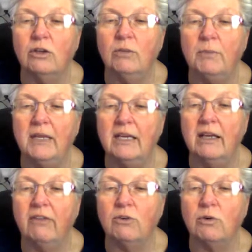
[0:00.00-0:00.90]
be
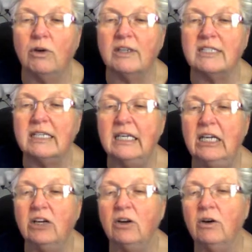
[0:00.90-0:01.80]
another cross
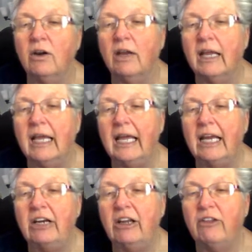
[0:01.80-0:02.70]
here and
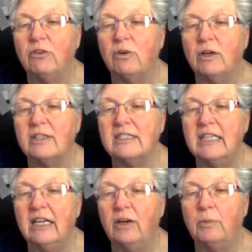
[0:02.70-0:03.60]
another cross
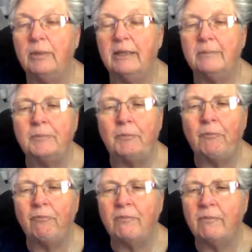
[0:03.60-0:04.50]
there, but
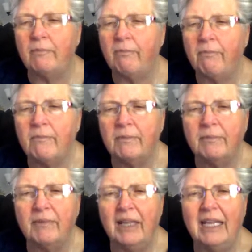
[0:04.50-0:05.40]

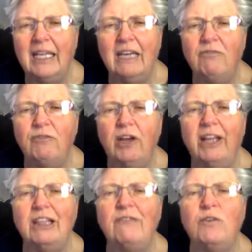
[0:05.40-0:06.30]
I can't find the
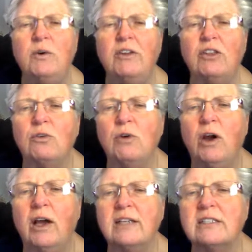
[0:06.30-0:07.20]
fourth
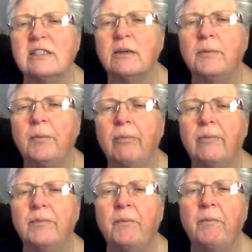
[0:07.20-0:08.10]
cross.
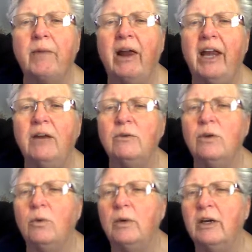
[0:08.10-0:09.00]
I don't know
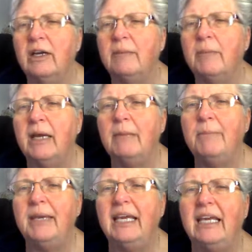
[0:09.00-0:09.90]
where it might
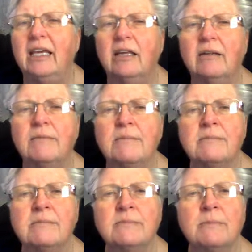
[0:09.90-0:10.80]
be.
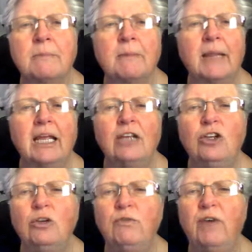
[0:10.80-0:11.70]
Can you
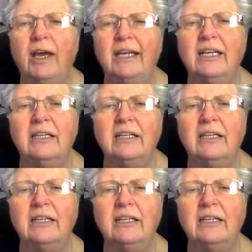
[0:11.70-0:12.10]
find it?